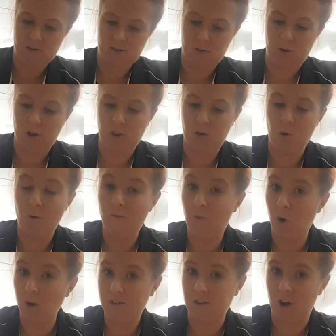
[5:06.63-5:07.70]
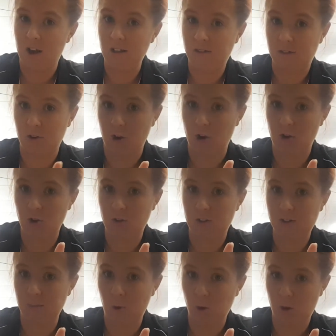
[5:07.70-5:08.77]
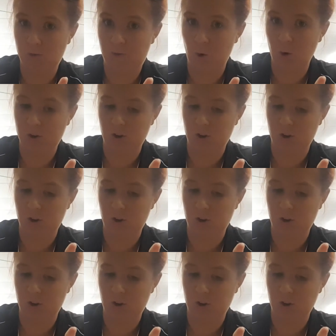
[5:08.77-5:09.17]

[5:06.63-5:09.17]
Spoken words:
So you only want 4 sides, so don't do this more than 4